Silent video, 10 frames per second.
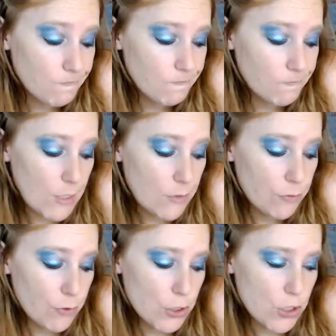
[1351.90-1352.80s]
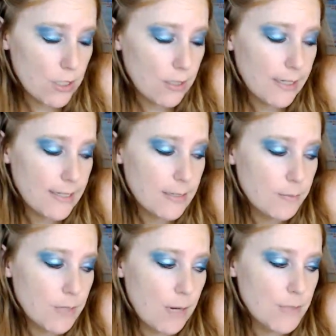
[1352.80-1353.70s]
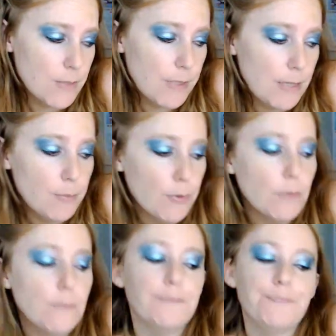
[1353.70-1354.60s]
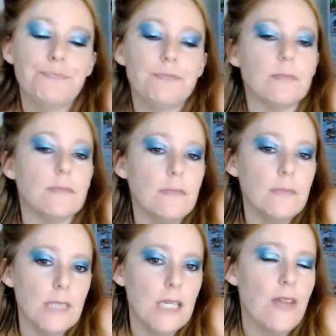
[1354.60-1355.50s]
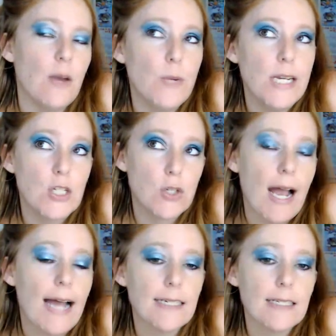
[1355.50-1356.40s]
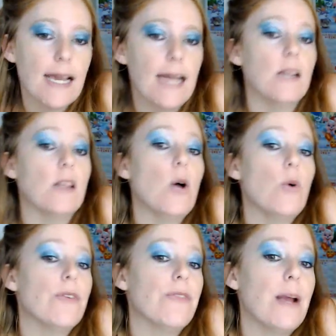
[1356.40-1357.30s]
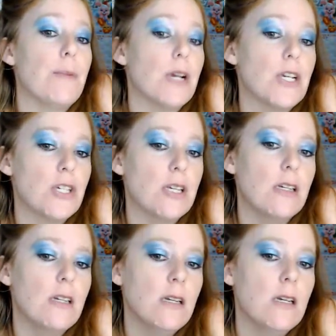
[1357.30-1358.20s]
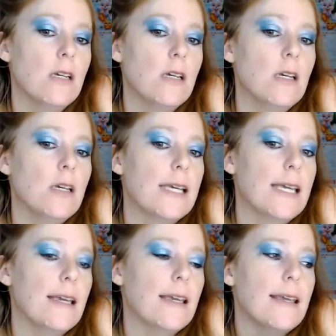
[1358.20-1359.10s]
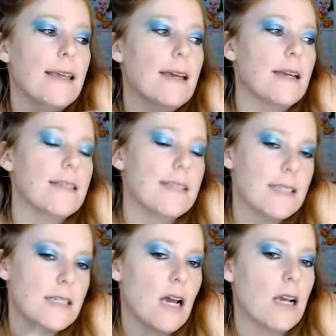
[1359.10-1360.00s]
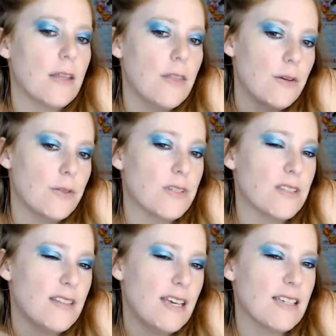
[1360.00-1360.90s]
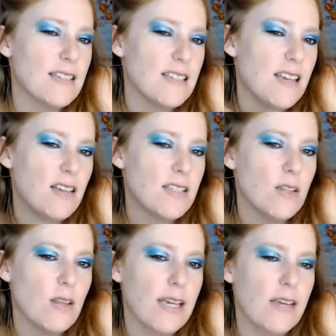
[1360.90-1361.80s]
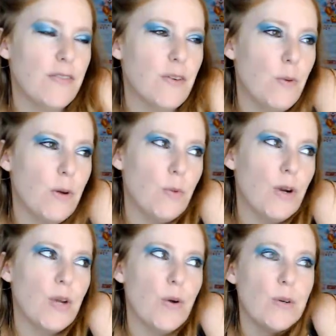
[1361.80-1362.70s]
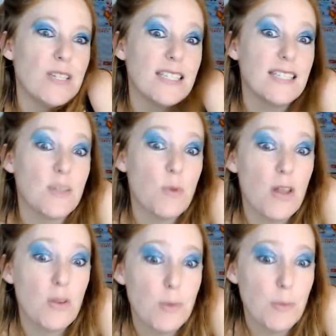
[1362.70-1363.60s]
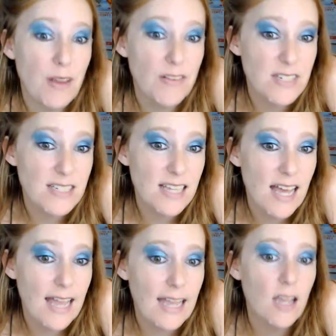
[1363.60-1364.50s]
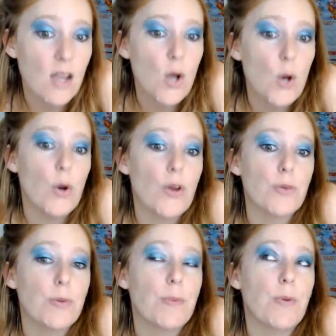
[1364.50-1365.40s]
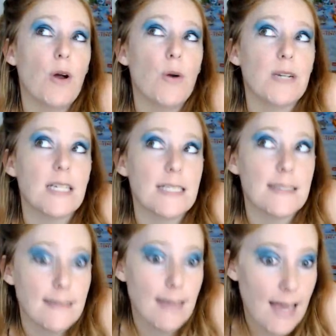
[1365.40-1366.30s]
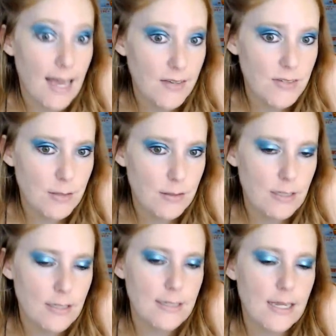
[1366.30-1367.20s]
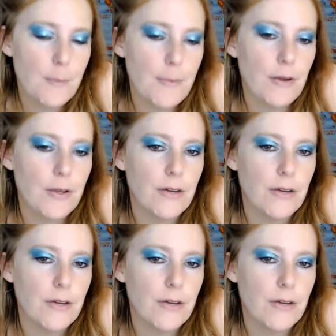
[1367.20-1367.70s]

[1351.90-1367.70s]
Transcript: Unfortunately, sometimes people that we attract at a lower vibration can get us stuck in those things. Also, like if you're one where you always listen to what other people have to say, or other people always have something to say about you,